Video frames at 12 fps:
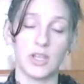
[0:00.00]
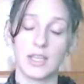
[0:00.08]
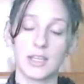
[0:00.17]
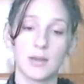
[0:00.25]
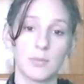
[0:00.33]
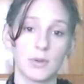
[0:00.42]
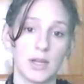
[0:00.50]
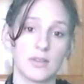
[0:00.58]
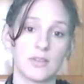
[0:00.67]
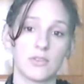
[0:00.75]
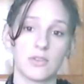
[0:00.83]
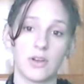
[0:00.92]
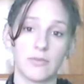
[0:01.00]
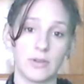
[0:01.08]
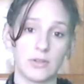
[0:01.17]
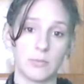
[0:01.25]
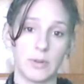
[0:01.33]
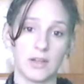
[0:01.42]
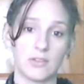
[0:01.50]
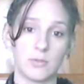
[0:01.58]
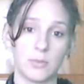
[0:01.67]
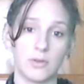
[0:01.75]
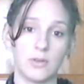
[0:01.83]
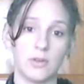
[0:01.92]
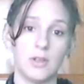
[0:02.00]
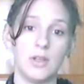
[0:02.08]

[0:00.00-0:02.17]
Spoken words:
taking breaks as often as possible